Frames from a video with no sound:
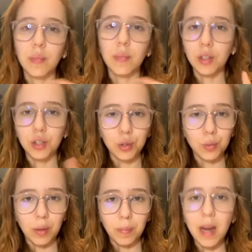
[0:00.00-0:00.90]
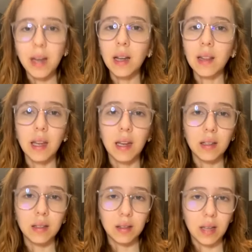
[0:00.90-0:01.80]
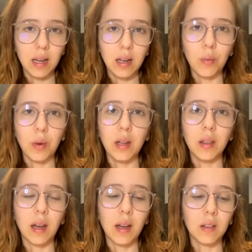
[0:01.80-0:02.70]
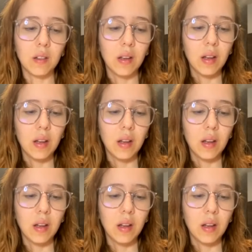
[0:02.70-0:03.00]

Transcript: They're just one bite, and they can take away that